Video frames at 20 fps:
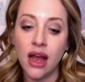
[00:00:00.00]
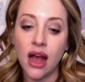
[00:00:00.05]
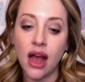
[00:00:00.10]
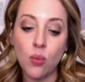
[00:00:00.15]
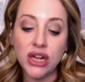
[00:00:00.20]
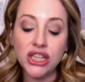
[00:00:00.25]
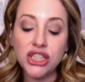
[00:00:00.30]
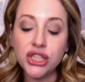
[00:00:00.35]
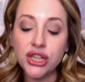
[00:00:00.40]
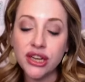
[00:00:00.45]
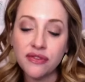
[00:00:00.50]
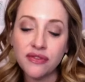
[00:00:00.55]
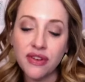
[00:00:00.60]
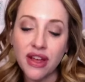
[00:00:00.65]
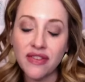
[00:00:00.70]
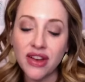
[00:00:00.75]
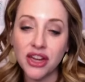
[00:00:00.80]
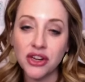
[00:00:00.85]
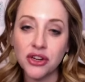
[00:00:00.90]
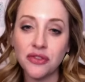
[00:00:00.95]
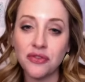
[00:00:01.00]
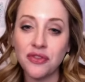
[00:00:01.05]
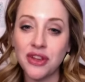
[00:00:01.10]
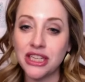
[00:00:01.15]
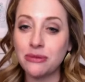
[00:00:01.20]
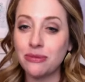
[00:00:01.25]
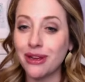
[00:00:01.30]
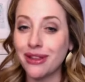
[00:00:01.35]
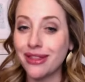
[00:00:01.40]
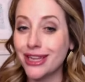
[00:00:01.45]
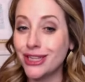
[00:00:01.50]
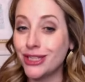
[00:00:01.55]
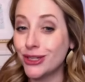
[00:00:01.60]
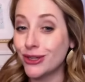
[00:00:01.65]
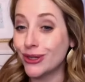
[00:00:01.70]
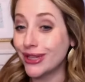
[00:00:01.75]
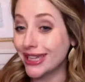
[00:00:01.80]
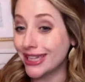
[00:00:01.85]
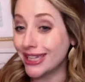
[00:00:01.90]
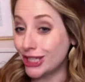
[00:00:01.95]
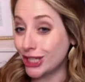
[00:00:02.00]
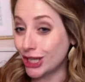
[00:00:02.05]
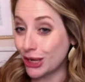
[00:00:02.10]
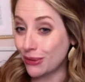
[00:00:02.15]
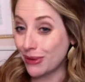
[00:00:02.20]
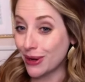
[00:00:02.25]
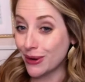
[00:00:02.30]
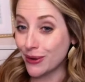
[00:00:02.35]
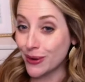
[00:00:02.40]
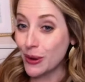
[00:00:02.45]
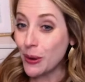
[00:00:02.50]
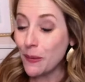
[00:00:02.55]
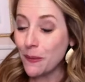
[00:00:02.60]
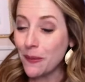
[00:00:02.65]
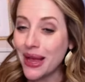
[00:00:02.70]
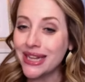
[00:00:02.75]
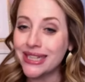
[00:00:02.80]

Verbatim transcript: Once you hit 500, Facebook thinks you're a legitimate group.